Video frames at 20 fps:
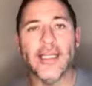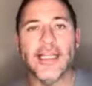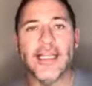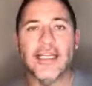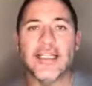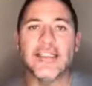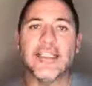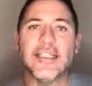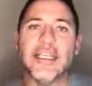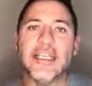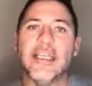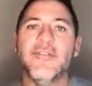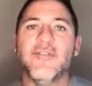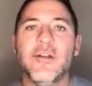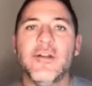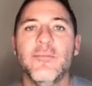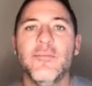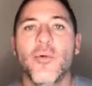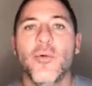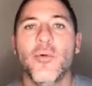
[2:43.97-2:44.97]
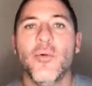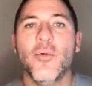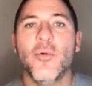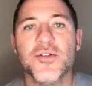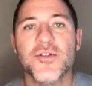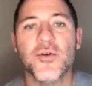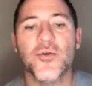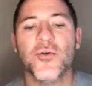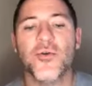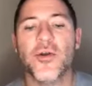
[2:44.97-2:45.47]
and it's even more
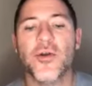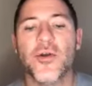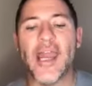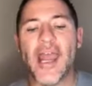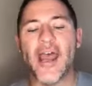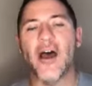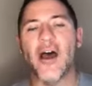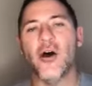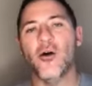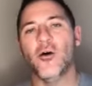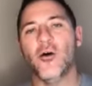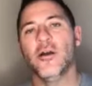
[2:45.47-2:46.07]
so now.